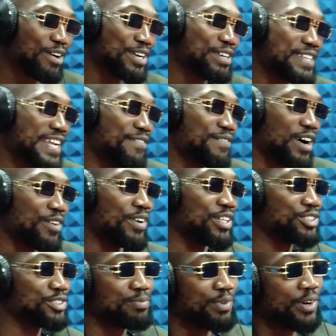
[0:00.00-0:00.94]
He never went
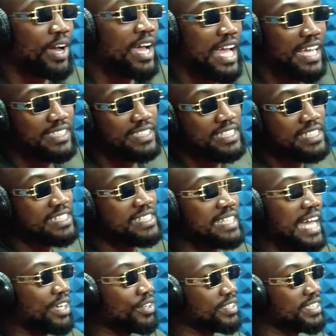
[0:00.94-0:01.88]
through. But the thing is,
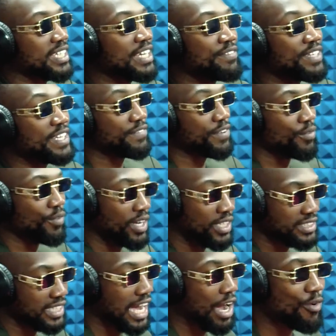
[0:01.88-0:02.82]
I don't care. Even if he
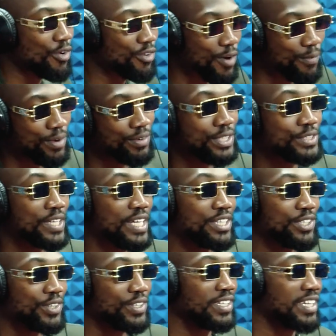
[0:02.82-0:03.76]
went, I won't come on radio and
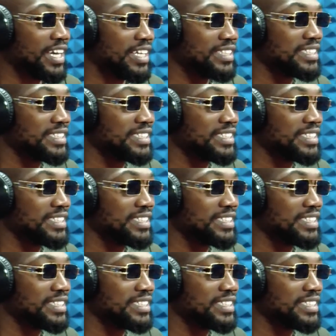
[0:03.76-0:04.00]
tell you guys